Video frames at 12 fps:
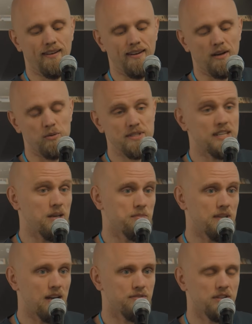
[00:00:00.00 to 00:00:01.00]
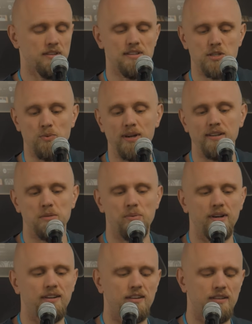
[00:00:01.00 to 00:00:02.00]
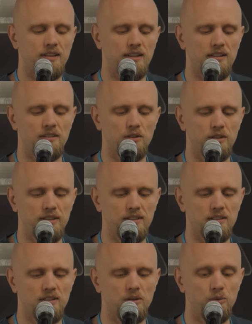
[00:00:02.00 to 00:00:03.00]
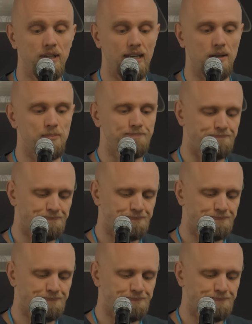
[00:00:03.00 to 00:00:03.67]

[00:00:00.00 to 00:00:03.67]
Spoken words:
was named after the Serenity prayer that I learned in rehab.